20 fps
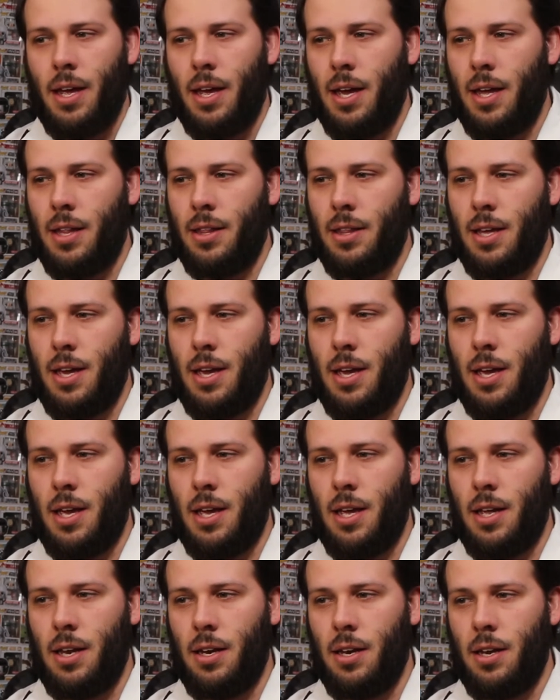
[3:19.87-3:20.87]
and
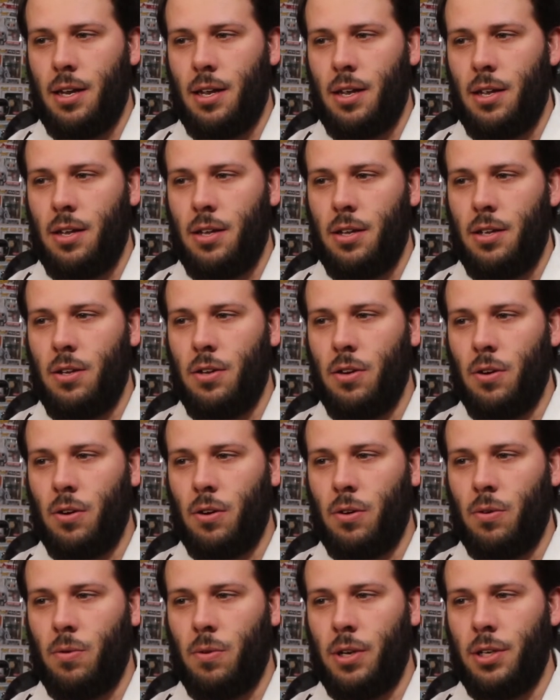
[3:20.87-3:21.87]
then you're
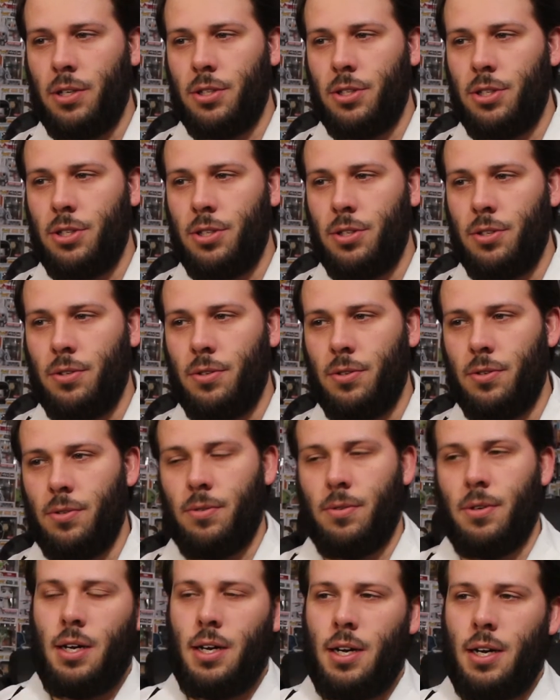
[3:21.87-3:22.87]
going
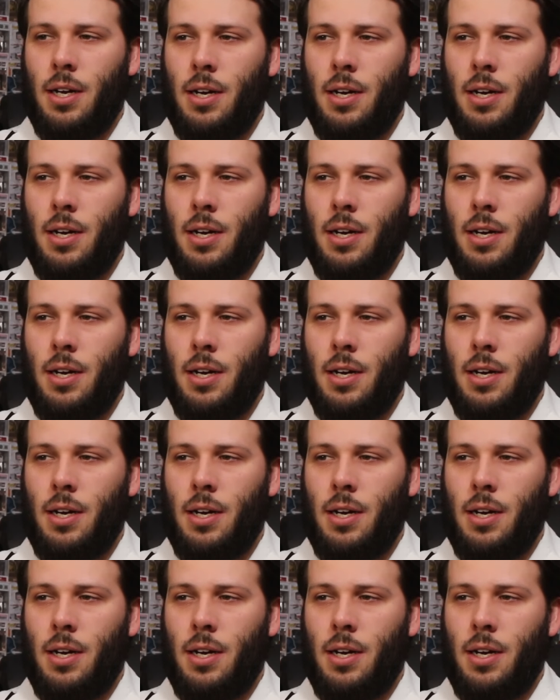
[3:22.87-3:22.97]
to